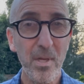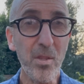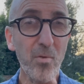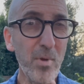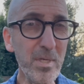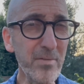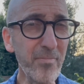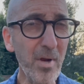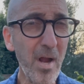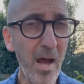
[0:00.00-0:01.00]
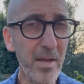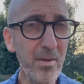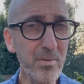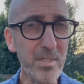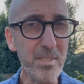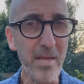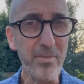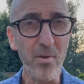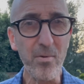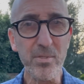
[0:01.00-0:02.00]
The reason for condos is that
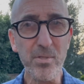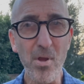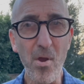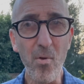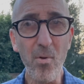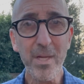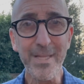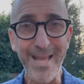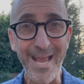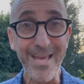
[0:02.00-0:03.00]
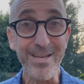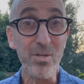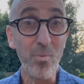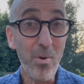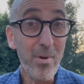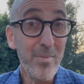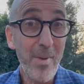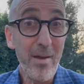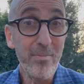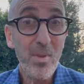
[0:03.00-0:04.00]
there is no land to worry
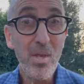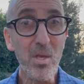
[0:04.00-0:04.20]
about.